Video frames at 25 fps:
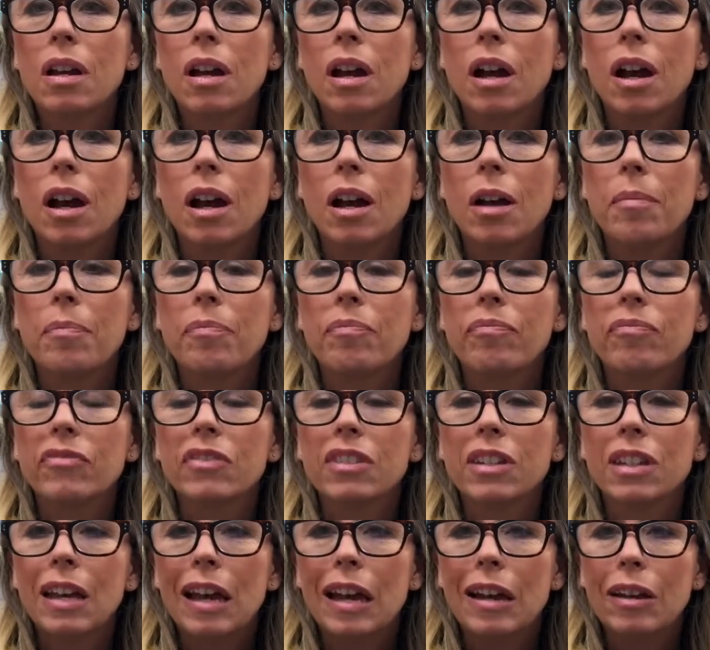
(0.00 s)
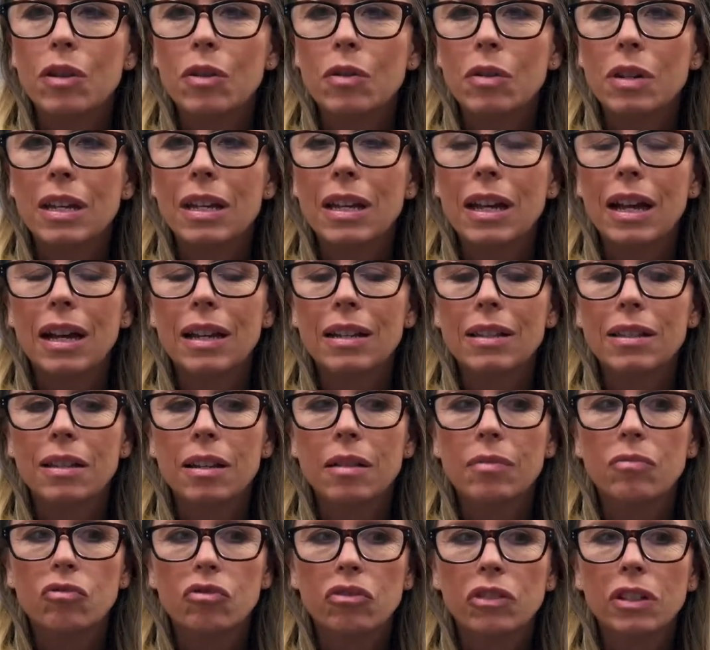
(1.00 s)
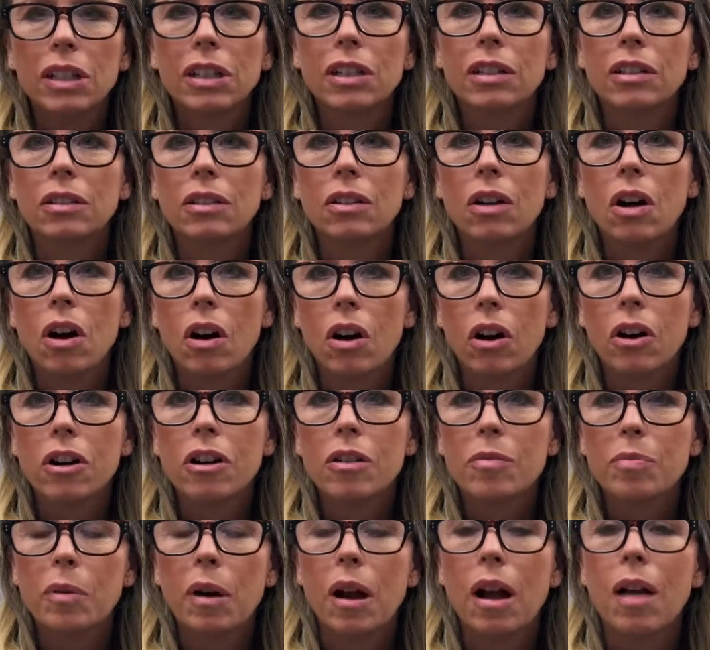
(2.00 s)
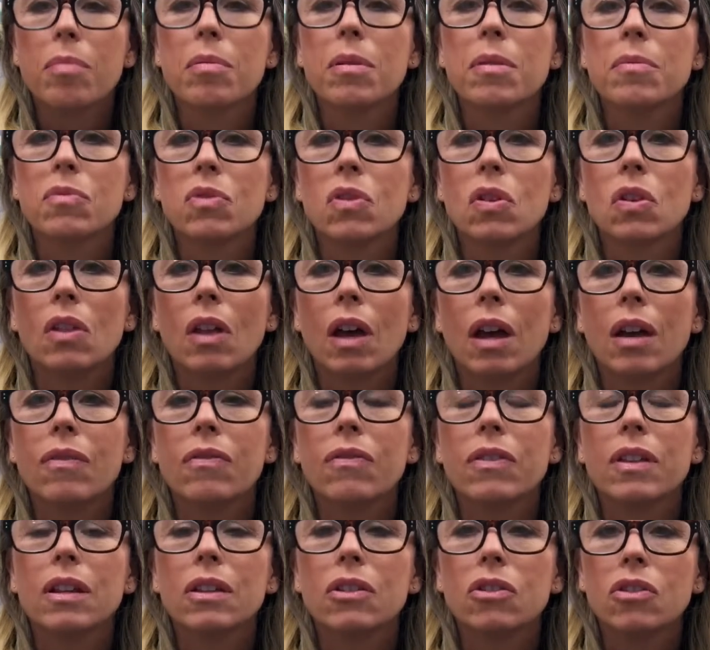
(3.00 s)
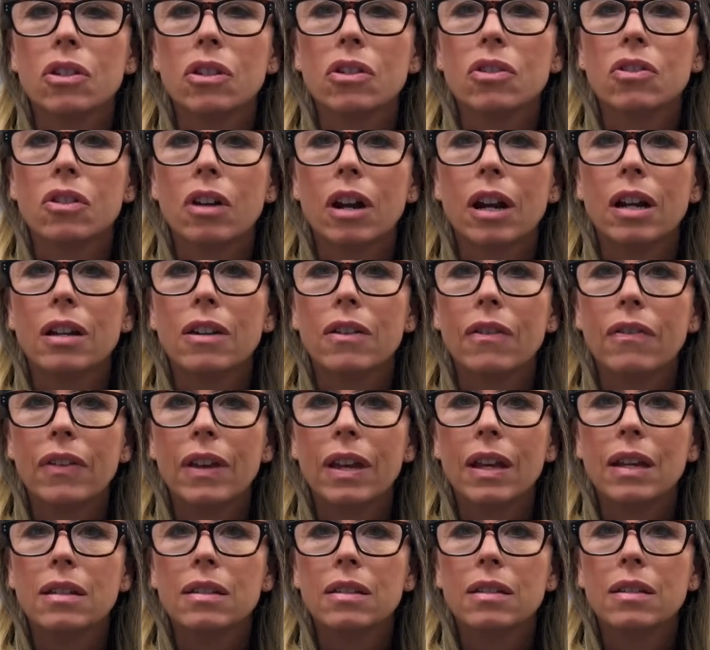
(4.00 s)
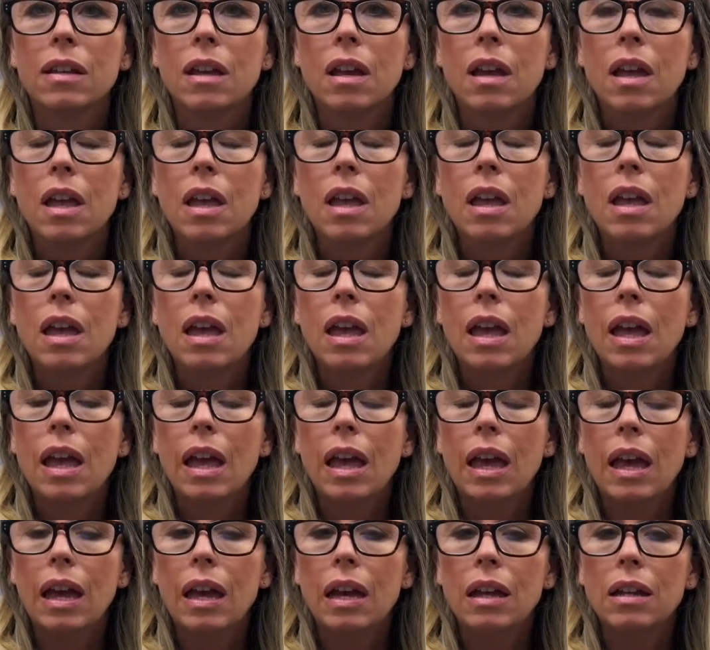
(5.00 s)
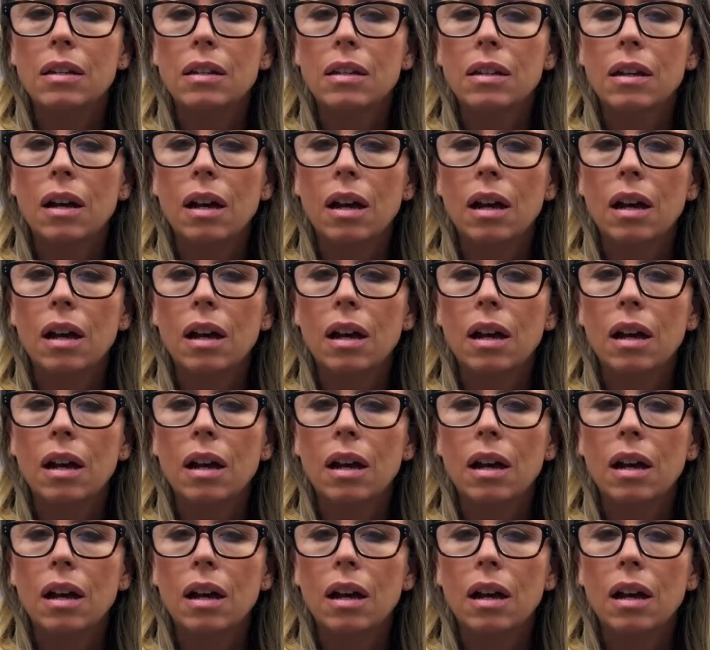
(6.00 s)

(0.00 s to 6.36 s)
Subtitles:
Coyote has some real hard problems in life that she's trying to face. And